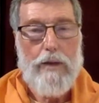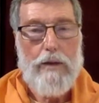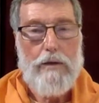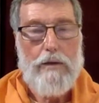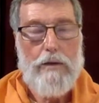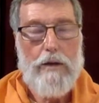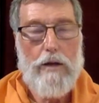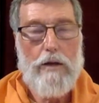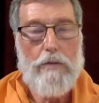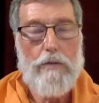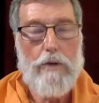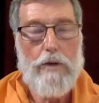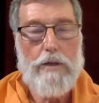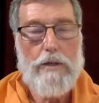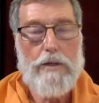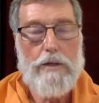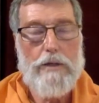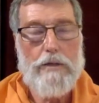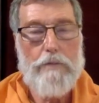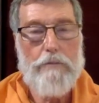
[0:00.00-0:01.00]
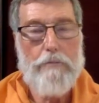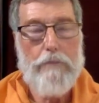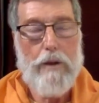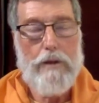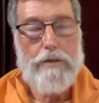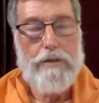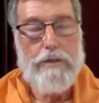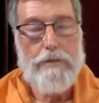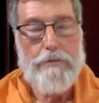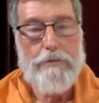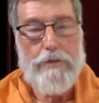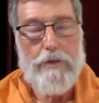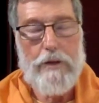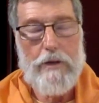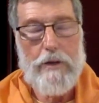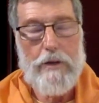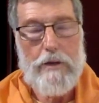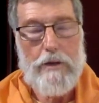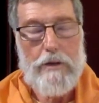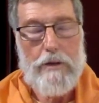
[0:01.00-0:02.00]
not what is the impulsive thing,